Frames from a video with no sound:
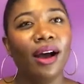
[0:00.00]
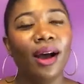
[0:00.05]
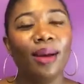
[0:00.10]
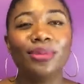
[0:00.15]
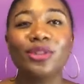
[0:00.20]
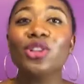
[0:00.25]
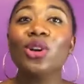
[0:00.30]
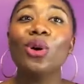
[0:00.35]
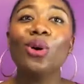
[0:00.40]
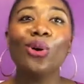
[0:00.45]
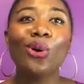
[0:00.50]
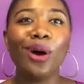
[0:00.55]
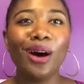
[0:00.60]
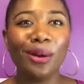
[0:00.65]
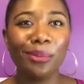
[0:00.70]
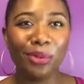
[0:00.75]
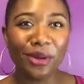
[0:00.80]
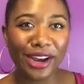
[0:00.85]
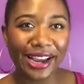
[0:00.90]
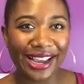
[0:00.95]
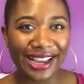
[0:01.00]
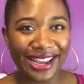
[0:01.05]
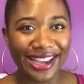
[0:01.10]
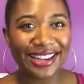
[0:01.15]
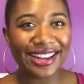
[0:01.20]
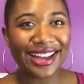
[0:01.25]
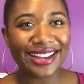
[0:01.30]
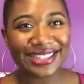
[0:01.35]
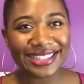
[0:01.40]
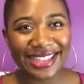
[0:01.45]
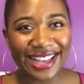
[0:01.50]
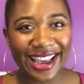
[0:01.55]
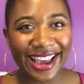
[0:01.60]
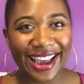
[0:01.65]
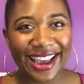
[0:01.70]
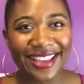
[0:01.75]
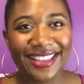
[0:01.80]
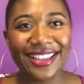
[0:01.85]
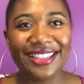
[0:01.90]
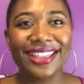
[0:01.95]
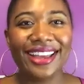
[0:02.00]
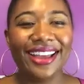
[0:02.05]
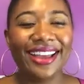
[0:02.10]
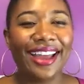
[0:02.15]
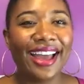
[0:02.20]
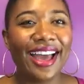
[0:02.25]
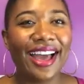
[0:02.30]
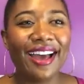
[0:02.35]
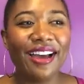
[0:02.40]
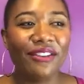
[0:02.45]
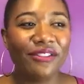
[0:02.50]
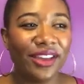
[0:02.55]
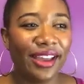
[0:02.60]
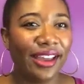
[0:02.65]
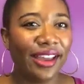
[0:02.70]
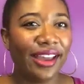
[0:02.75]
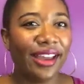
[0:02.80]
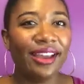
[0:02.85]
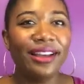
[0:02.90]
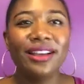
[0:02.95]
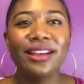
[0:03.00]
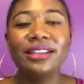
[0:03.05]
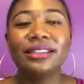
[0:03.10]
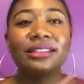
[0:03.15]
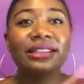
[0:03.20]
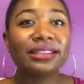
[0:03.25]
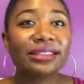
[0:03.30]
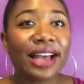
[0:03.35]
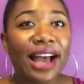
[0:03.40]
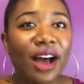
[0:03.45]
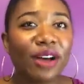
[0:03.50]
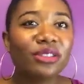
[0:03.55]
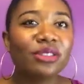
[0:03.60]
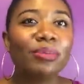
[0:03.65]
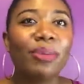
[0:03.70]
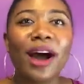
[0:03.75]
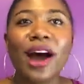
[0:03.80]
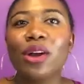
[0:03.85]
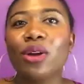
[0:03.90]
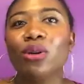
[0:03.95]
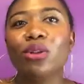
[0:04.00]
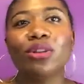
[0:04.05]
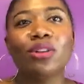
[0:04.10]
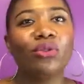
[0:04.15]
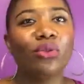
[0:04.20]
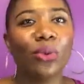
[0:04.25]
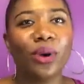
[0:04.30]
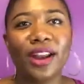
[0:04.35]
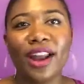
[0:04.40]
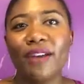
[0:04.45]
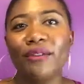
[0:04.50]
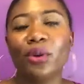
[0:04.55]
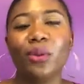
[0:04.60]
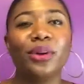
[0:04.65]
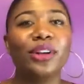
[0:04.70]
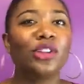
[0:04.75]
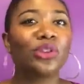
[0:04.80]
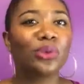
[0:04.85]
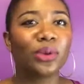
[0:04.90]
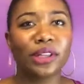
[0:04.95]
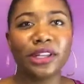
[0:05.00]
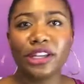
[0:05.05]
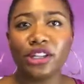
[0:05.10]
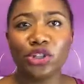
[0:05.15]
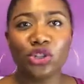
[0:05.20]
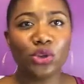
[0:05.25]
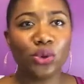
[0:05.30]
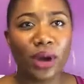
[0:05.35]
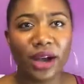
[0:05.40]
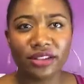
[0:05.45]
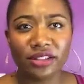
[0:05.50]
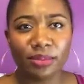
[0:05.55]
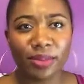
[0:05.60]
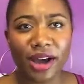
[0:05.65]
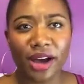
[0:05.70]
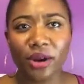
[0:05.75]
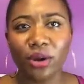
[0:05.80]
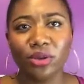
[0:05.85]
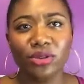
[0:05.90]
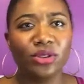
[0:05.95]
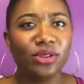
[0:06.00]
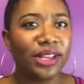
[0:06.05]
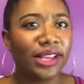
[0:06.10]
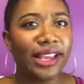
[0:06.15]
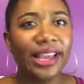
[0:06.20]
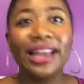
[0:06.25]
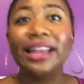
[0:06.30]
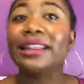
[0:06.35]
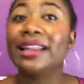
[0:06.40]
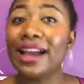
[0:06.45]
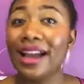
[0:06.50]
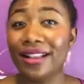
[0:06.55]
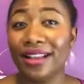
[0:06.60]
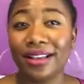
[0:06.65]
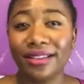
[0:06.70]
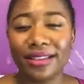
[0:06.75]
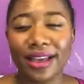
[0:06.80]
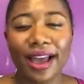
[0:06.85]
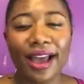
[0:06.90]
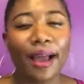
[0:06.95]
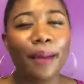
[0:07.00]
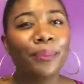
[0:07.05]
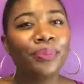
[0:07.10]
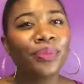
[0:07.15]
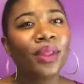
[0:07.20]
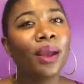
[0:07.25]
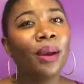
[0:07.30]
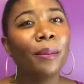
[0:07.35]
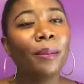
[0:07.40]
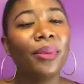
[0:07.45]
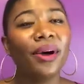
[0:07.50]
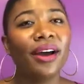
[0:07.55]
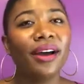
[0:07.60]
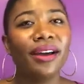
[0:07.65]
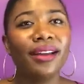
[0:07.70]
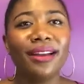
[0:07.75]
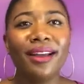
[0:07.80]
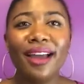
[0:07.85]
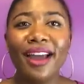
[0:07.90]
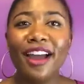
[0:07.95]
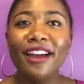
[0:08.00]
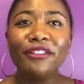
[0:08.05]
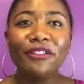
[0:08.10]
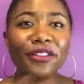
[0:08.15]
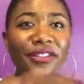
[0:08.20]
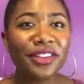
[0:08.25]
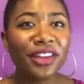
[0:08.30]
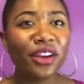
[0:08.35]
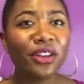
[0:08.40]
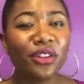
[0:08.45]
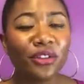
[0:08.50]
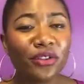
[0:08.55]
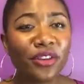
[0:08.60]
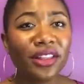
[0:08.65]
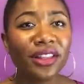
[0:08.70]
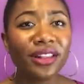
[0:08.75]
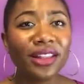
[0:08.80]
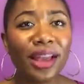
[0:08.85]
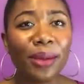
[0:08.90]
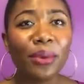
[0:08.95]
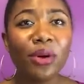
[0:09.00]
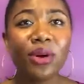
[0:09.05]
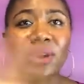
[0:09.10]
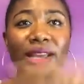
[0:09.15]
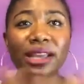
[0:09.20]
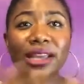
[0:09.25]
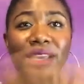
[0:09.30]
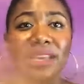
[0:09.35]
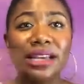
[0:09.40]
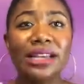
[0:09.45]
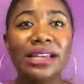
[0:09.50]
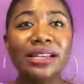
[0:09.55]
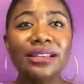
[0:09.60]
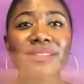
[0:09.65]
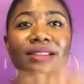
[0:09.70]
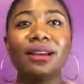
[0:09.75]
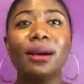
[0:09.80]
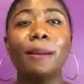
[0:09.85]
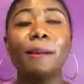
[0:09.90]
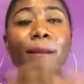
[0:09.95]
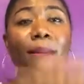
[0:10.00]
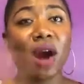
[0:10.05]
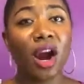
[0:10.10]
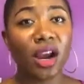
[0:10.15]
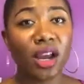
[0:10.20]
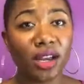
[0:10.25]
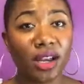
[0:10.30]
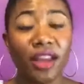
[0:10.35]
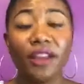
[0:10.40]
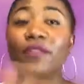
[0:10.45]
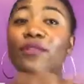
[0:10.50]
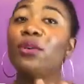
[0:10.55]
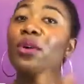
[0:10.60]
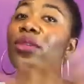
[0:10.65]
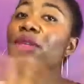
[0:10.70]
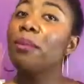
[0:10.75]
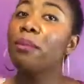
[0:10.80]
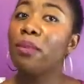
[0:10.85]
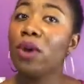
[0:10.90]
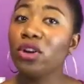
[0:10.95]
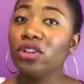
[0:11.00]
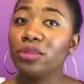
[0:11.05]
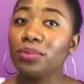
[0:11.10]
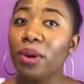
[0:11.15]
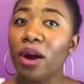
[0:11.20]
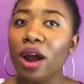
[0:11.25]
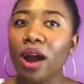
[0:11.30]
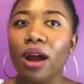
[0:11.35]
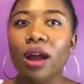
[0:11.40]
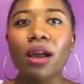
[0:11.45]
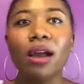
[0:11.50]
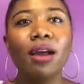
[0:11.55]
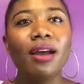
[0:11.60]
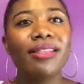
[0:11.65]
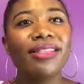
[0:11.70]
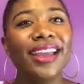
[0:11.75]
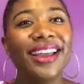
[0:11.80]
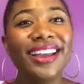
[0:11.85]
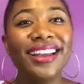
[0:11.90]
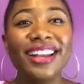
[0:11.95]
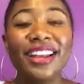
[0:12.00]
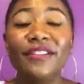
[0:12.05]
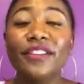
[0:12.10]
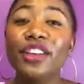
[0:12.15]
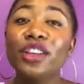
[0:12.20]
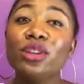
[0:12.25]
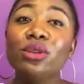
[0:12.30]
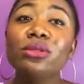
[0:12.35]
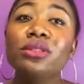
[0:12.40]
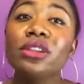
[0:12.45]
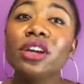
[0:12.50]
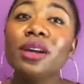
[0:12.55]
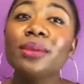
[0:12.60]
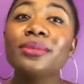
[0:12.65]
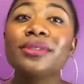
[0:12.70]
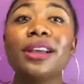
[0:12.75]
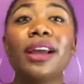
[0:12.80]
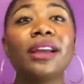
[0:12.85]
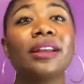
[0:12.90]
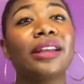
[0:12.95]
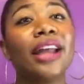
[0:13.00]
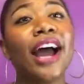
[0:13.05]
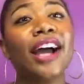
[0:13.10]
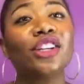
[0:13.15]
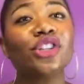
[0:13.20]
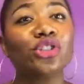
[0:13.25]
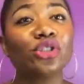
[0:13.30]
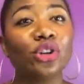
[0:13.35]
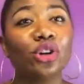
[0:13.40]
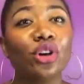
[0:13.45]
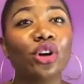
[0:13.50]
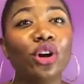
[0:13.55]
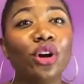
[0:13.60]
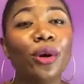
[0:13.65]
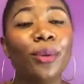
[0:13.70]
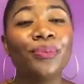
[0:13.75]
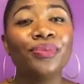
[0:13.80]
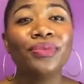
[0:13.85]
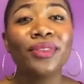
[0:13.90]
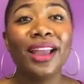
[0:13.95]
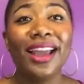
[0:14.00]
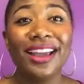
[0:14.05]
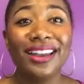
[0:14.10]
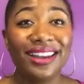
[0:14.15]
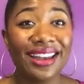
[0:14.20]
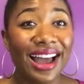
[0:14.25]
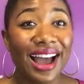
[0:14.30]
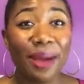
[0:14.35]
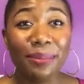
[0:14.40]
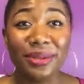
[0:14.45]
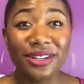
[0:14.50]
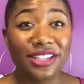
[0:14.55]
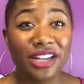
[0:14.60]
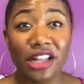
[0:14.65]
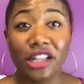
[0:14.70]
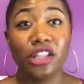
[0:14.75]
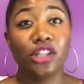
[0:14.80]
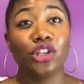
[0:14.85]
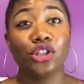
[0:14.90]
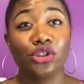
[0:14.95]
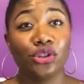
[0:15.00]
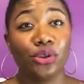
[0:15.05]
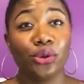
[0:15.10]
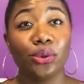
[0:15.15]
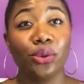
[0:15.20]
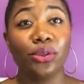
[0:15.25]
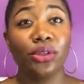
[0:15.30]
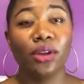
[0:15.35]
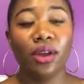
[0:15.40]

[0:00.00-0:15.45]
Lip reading: So a brand cannot say that they have a 6-ounce bottle of whatever when it's really a 2-ounce bottle. So they can't lie like that. But everything on the front of the label is marketing for the most part. They can even use terms like natural and not be telling the truth.